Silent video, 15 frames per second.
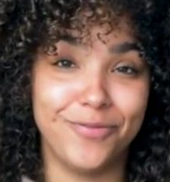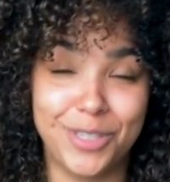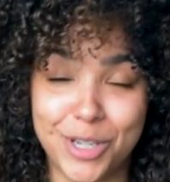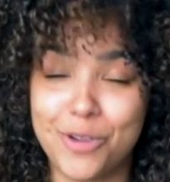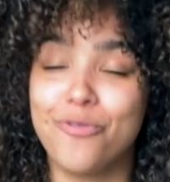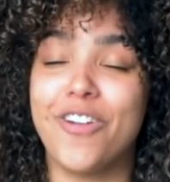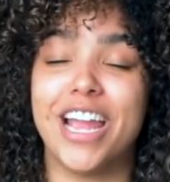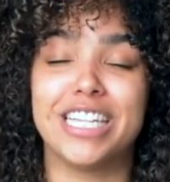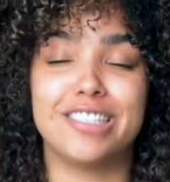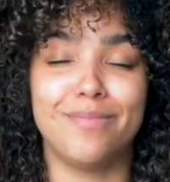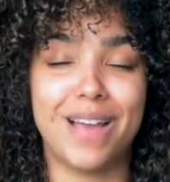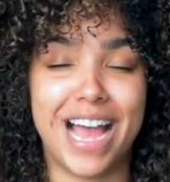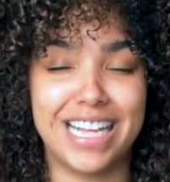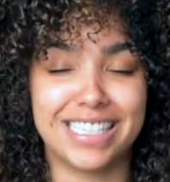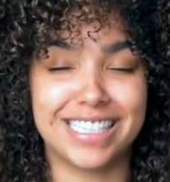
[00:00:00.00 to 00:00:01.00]
do face
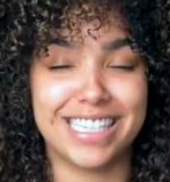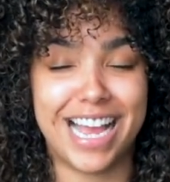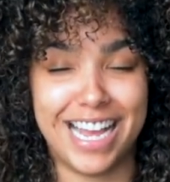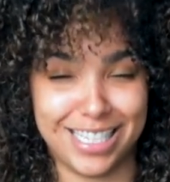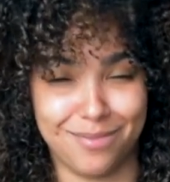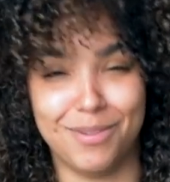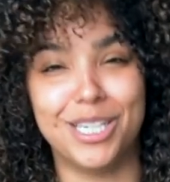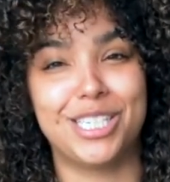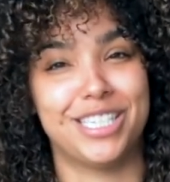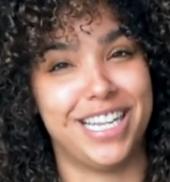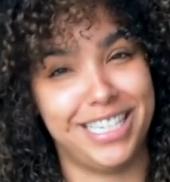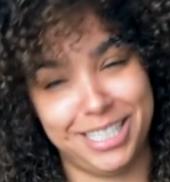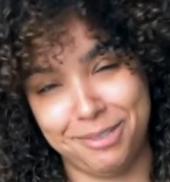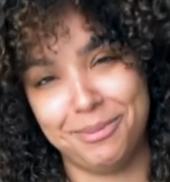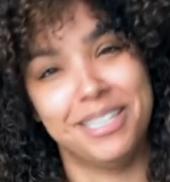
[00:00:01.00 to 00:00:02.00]
masks as much as
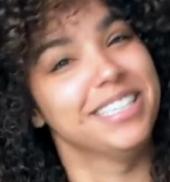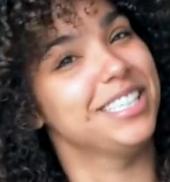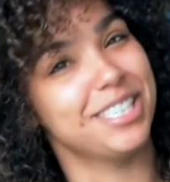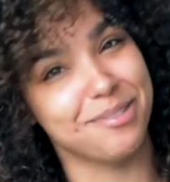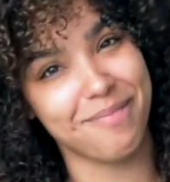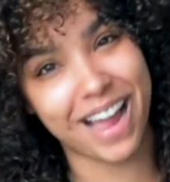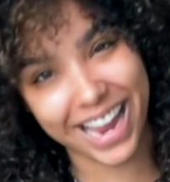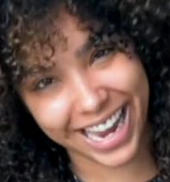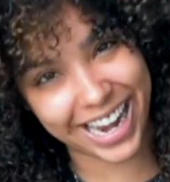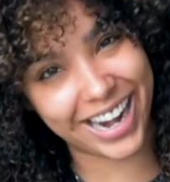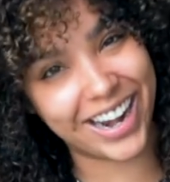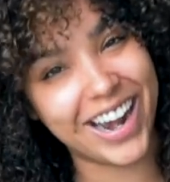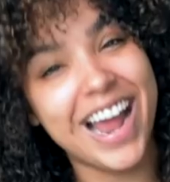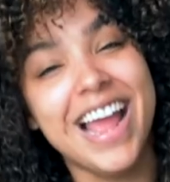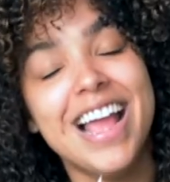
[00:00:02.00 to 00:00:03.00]
I deep condition my
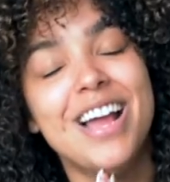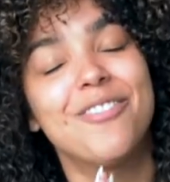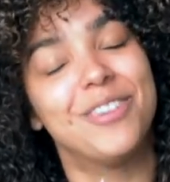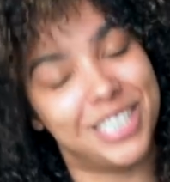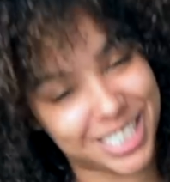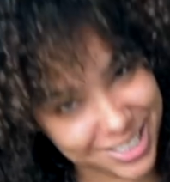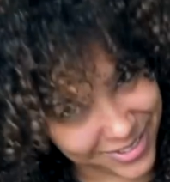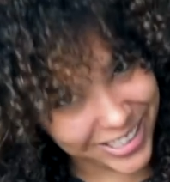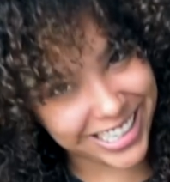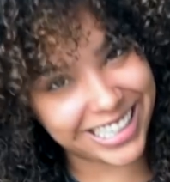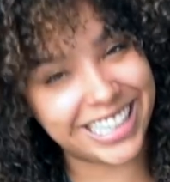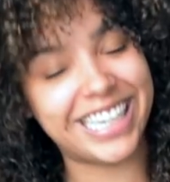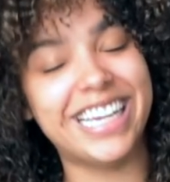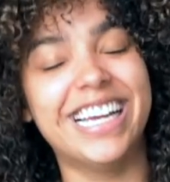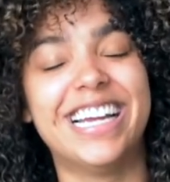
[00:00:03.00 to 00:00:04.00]
hair, which is
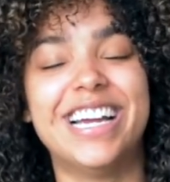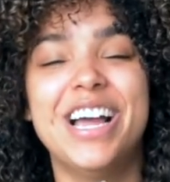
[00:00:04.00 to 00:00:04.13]
weekly,